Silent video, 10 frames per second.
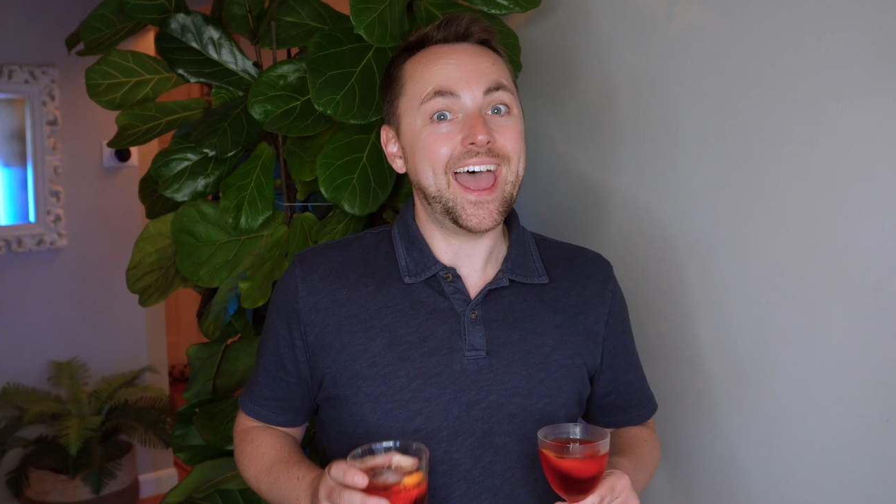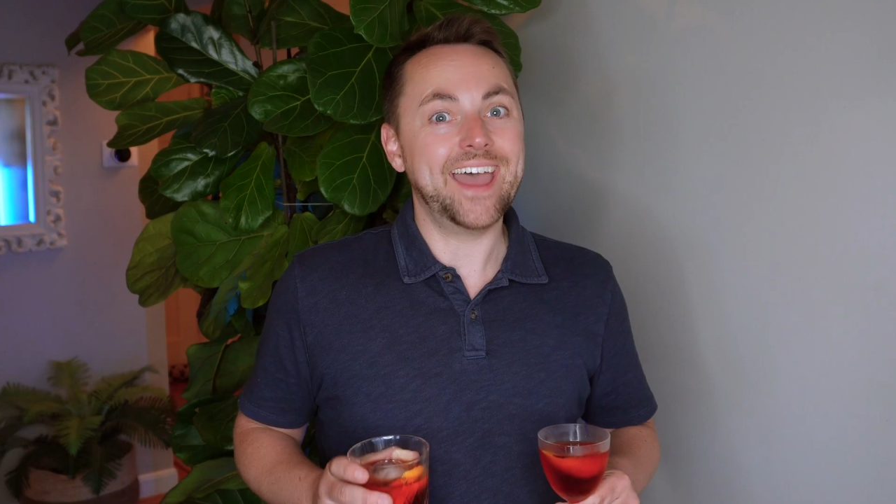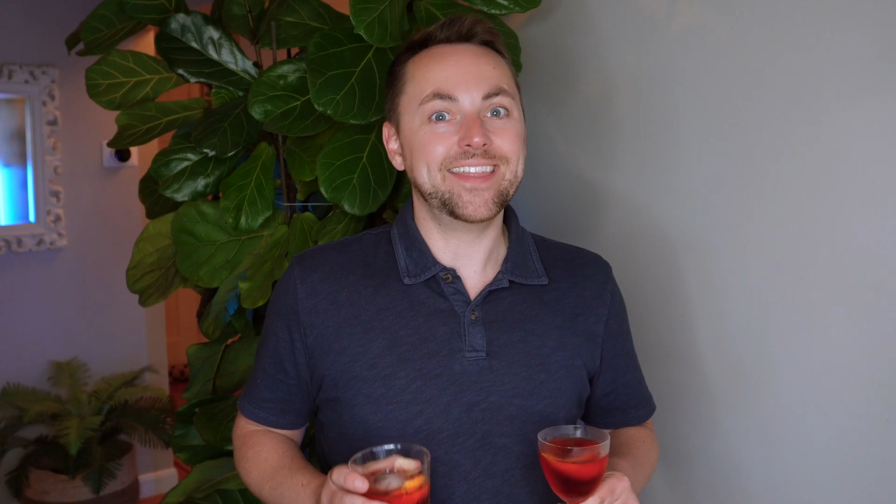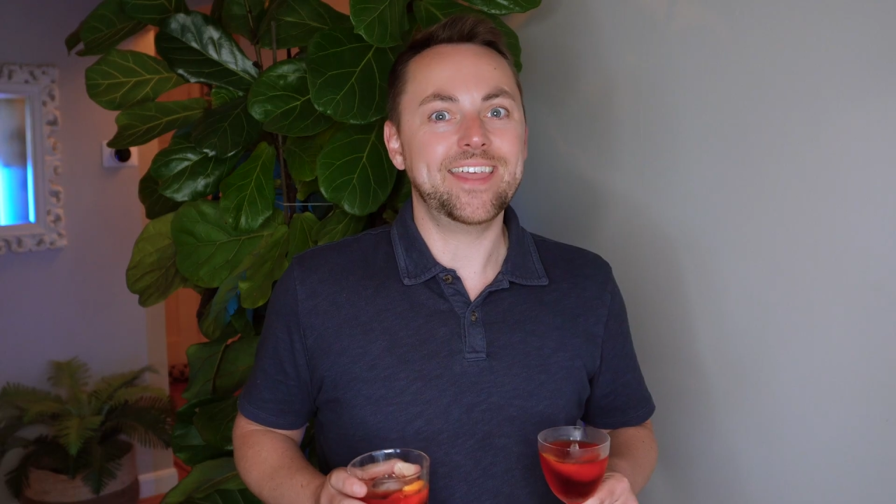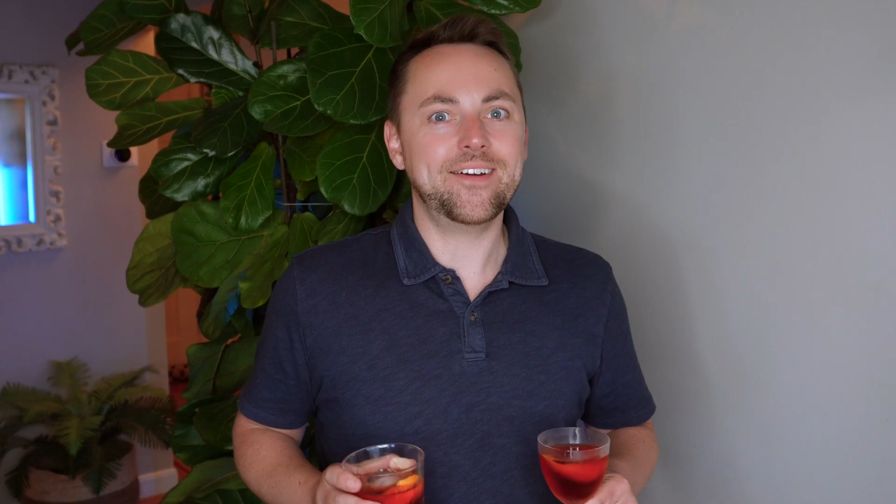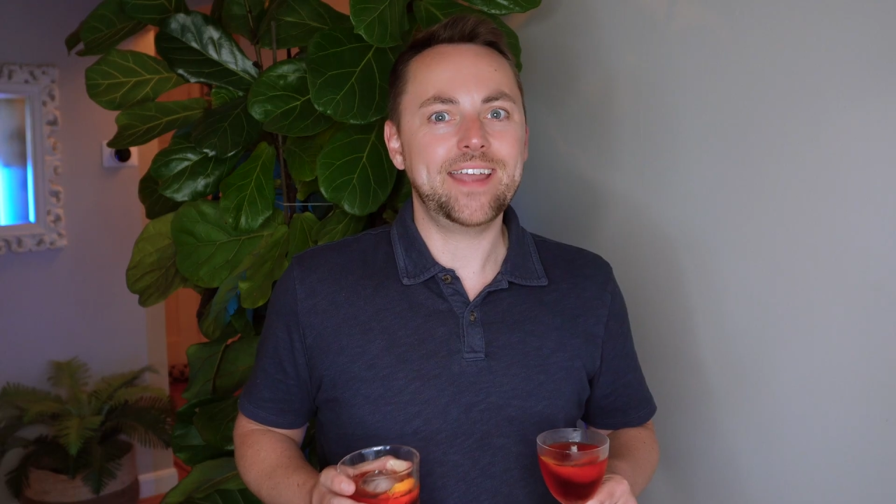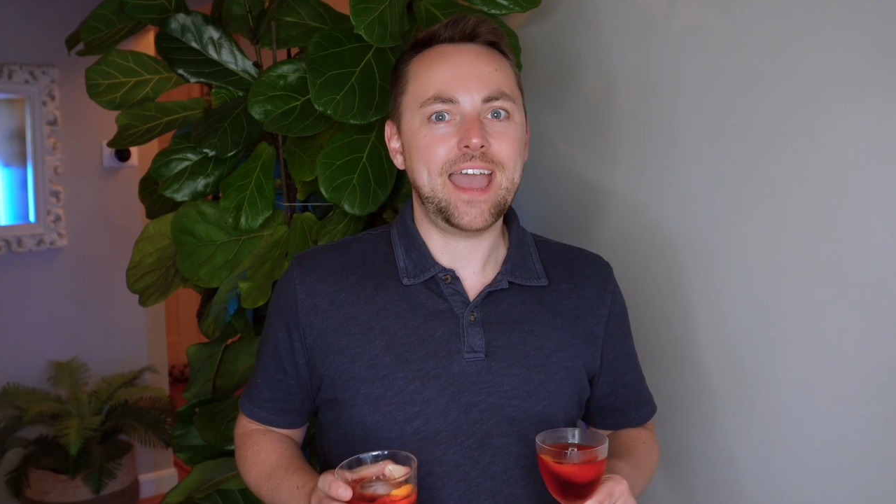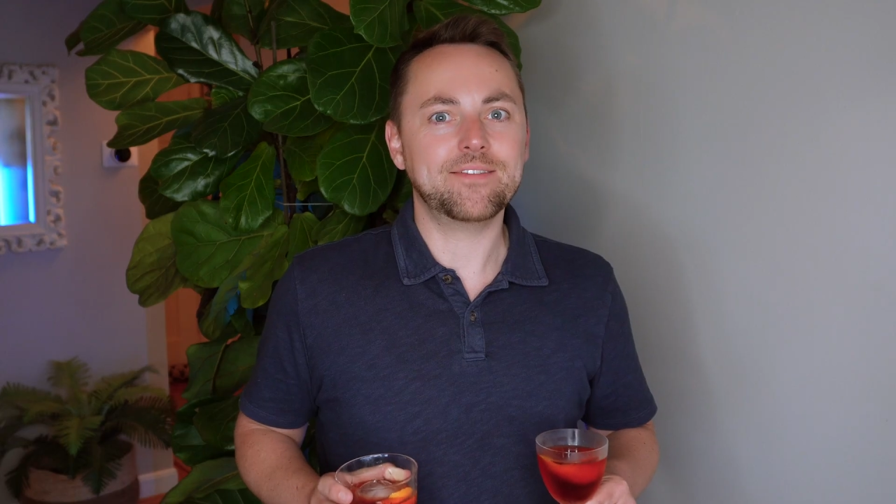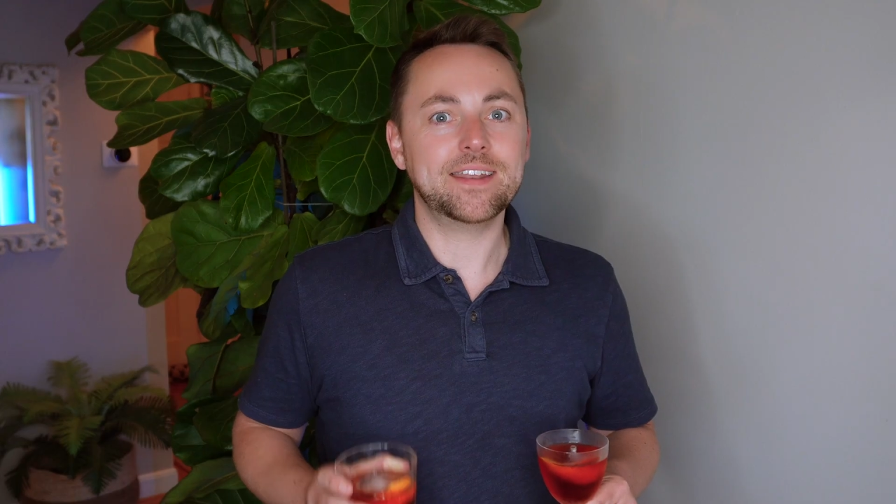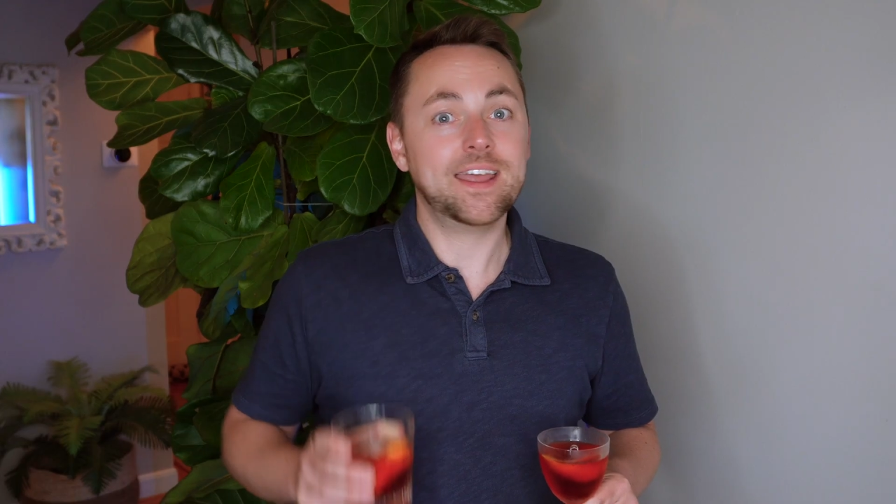And there you
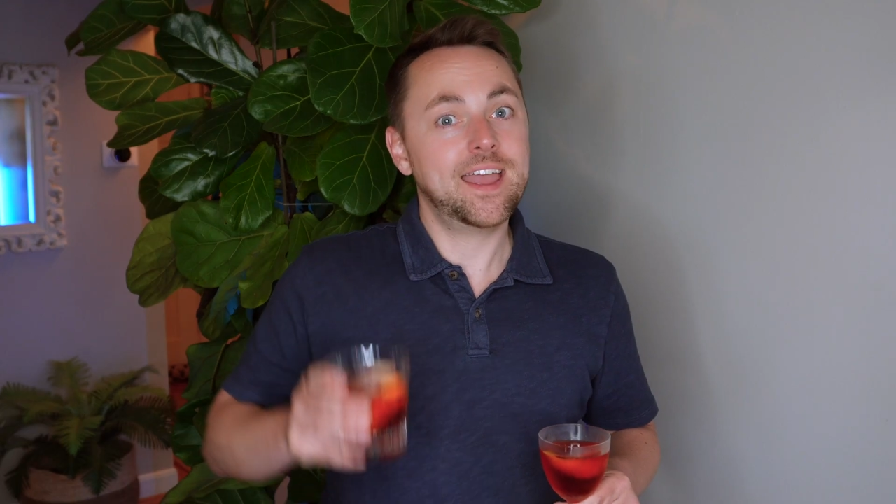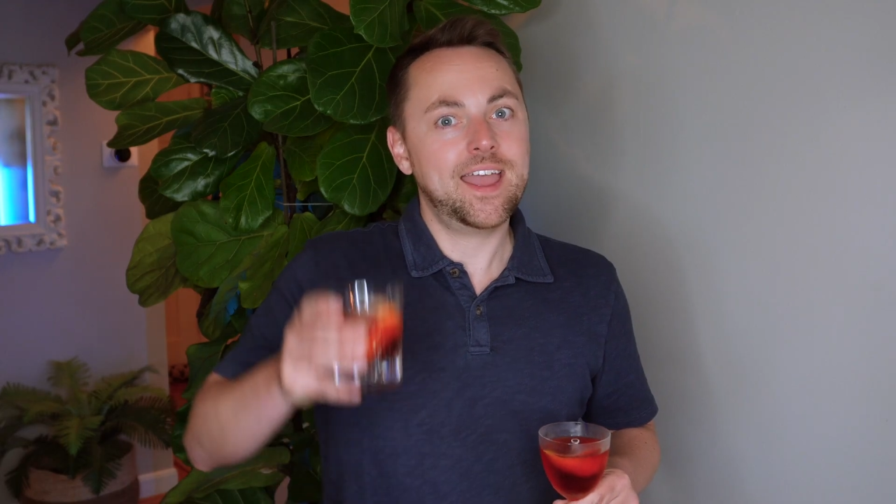have it,